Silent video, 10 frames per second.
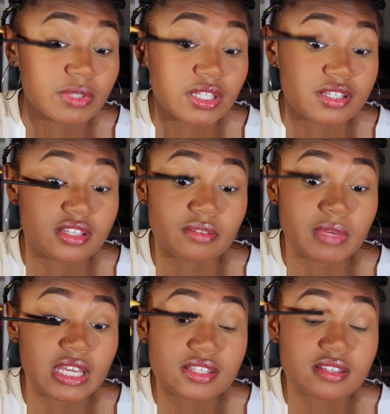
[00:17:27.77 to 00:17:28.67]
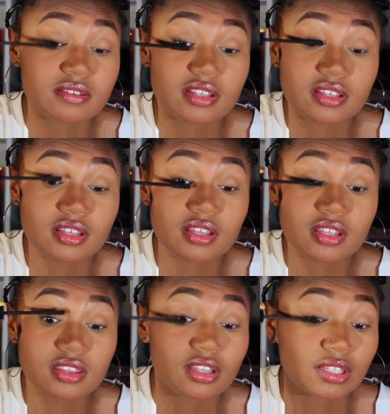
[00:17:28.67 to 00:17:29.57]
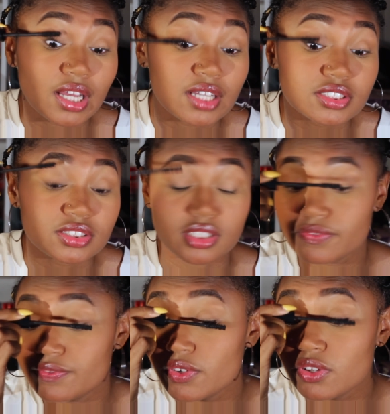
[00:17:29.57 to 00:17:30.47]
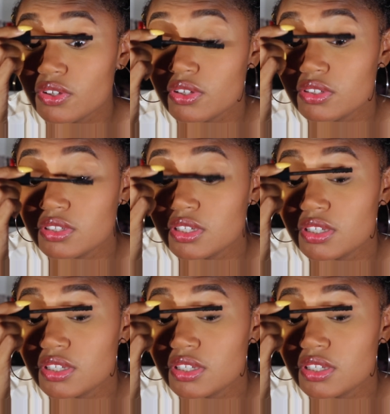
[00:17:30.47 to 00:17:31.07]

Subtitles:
because it makes the lashes look full